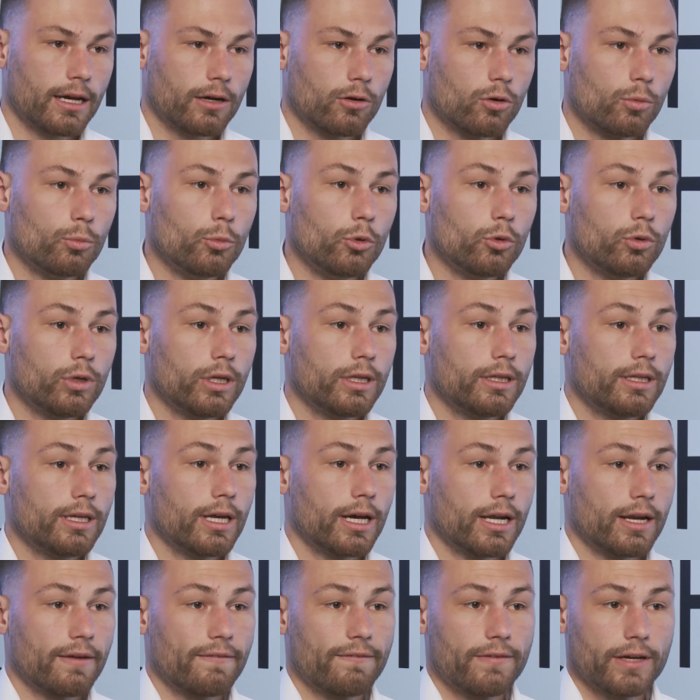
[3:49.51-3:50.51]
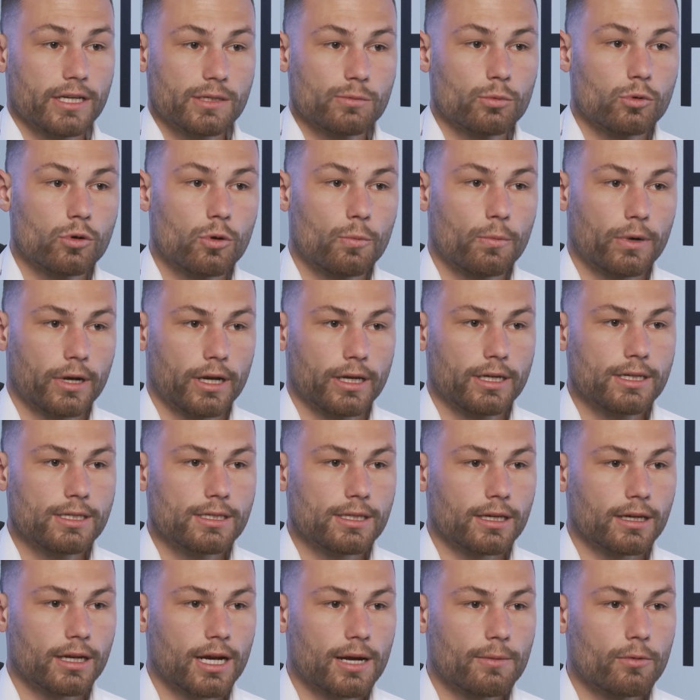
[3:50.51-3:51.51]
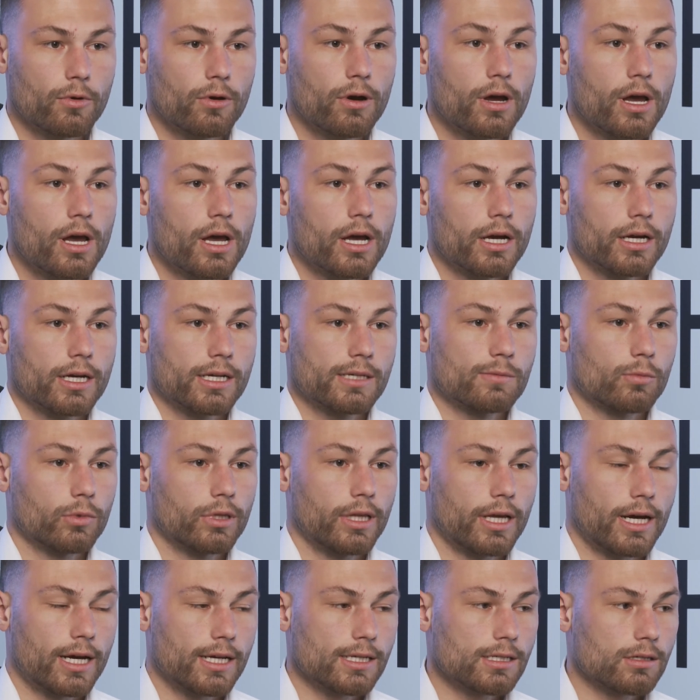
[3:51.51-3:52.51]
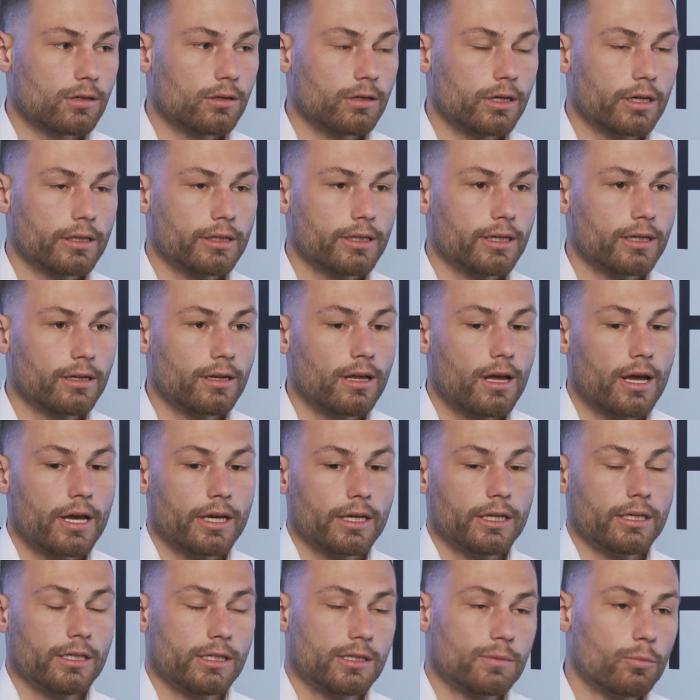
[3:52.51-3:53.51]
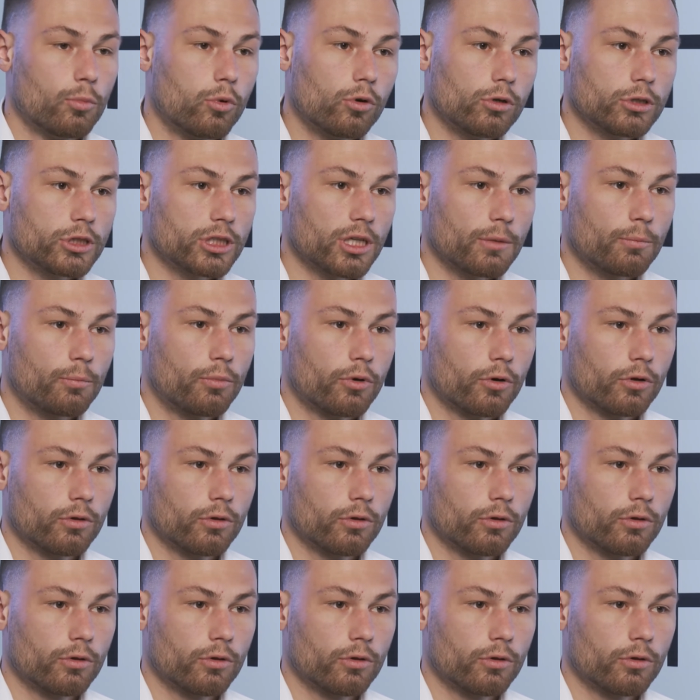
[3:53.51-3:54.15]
having built a community on social media, both on Facebook and Instagram.